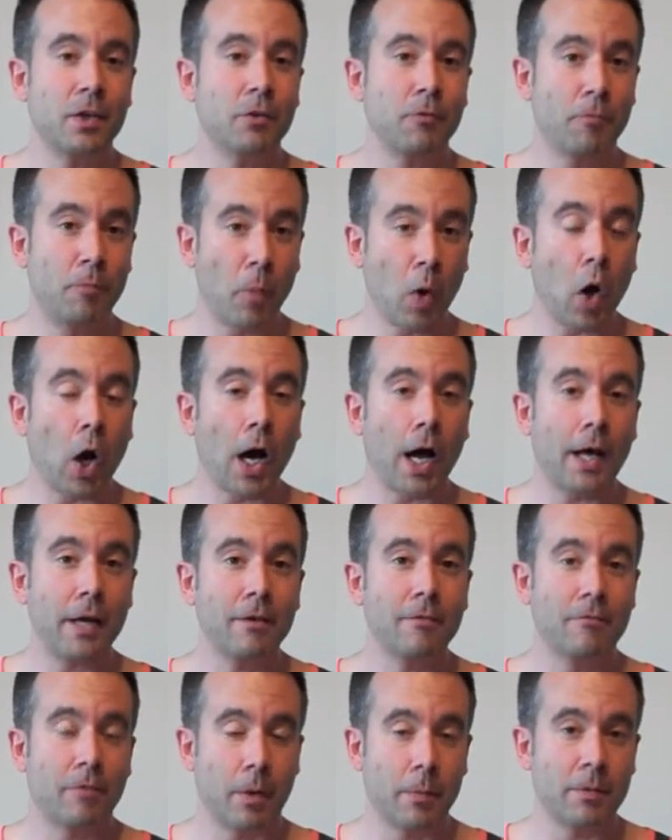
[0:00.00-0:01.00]
you've bought
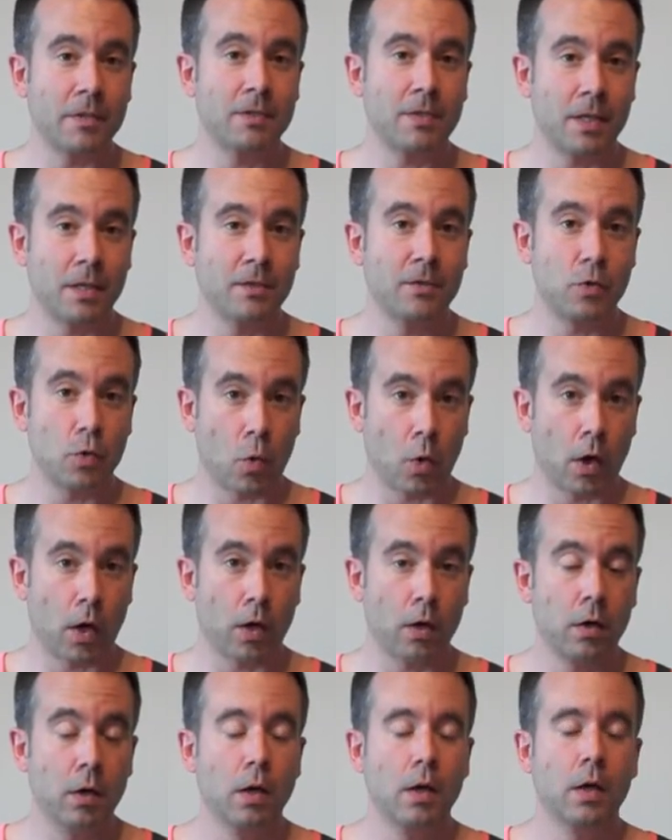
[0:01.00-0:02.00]
from the Sing store